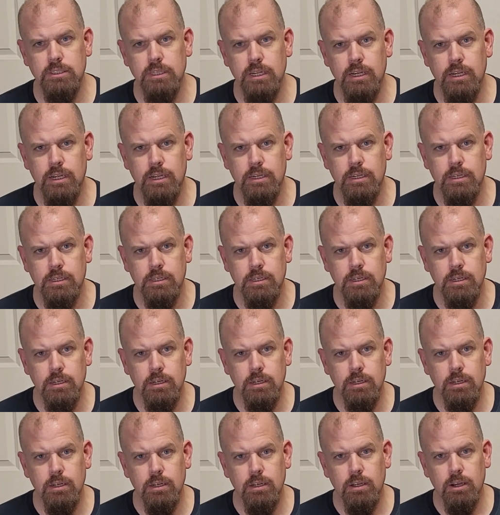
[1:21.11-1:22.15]
that
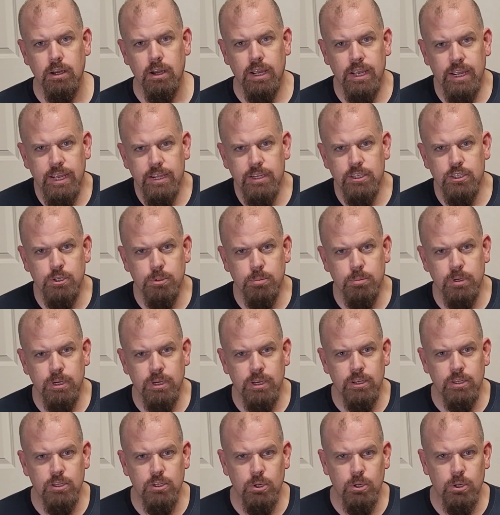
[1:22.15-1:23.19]
I had too
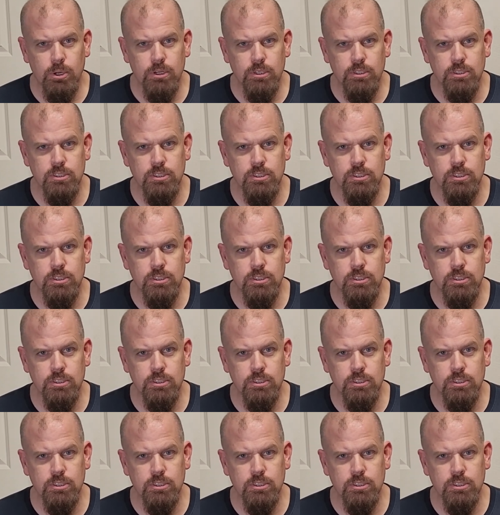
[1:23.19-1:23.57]
many guitars.